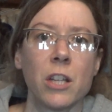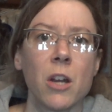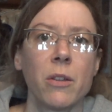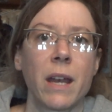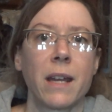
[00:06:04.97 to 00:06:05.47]

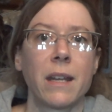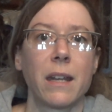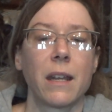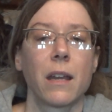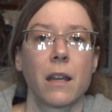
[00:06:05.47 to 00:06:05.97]
know that
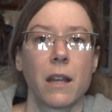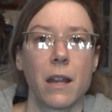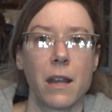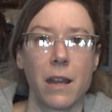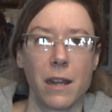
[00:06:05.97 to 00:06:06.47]

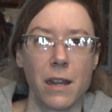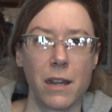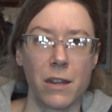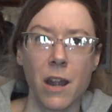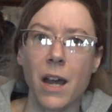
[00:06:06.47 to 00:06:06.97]

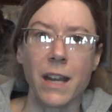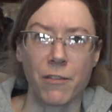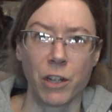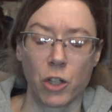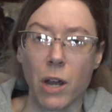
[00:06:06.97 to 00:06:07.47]
not
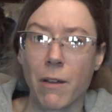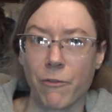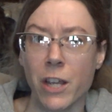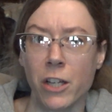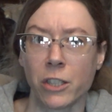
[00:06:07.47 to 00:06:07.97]
every crop
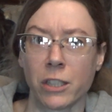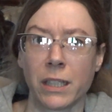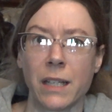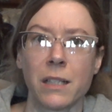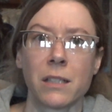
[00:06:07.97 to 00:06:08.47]
failure
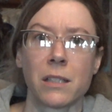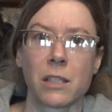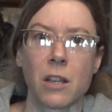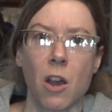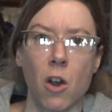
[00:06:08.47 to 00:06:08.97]

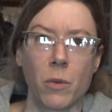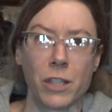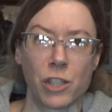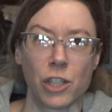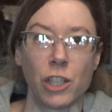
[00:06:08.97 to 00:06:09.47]
is
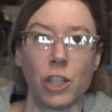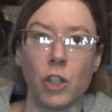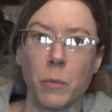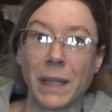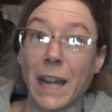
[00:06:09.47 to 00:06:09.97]
always
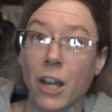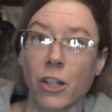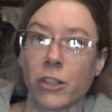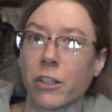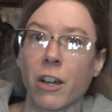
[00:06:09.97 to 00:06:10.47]
human
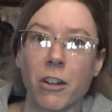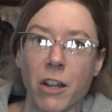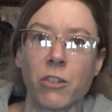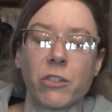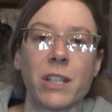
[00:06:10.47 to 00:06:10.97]
error. There are
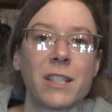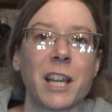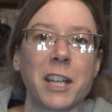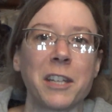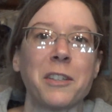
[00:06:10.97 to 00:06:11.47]
other things
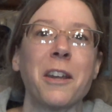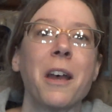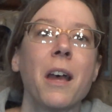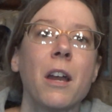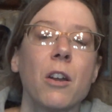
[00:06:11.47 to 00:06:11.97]
that can
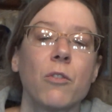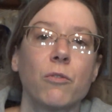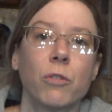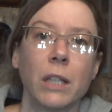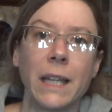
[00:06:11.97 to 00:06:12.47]

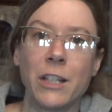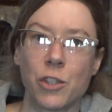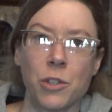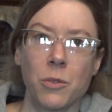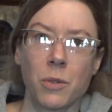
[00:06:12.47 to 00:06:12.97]
relate
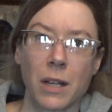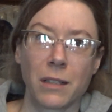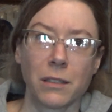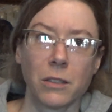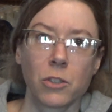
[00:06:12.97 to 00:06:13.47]
to
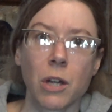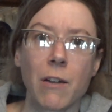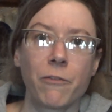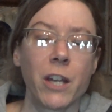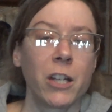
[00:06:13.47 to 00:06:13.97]

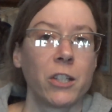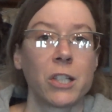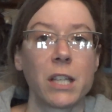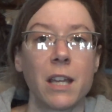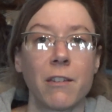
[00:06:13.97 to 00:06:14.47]
crop
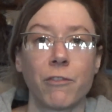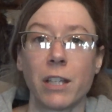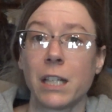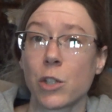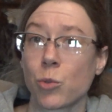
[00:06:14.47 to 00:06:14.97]
failures. If
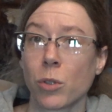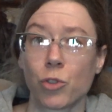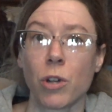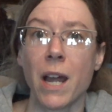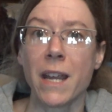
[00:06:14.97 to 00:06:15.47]
it gets real
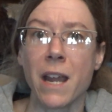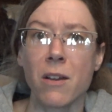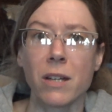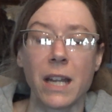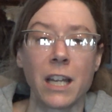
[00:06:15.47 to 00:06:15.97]
dry
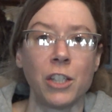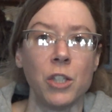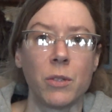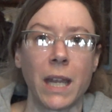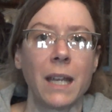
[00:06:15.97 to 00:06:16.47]
out and
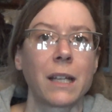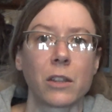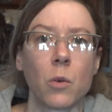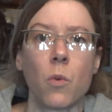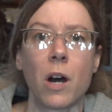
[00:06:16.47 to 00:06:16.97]
you can't get
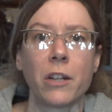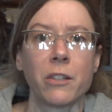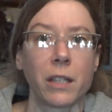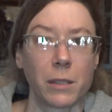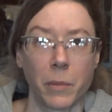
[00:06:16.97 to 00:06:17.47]
the water
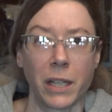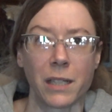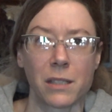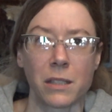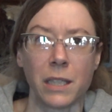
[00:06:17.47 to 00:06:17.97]
that the
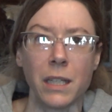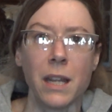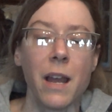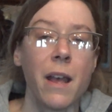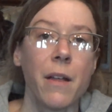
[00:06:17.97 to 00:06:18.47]
plants need,
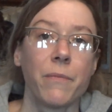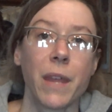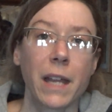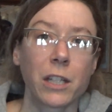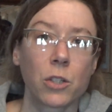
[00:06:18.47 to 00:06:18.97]

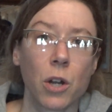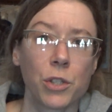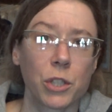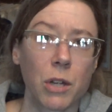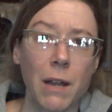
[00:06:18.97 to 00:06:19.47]
that can
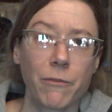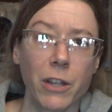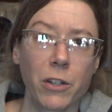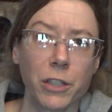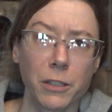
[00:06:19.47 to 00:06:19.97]
cause a crop
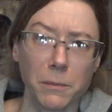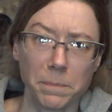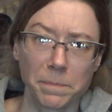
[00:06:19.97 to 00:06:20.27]
failure.